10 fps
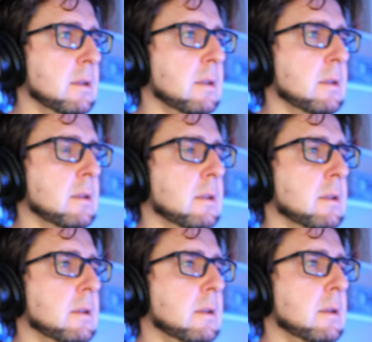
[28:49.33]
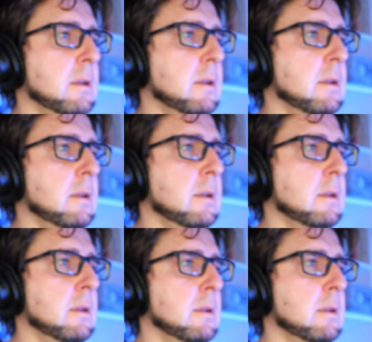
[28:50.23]

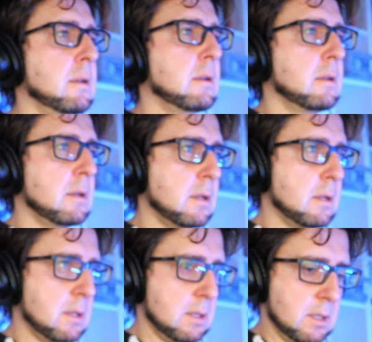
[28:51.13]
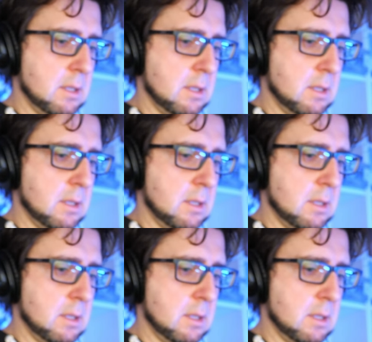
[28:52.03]
Nobody speaks.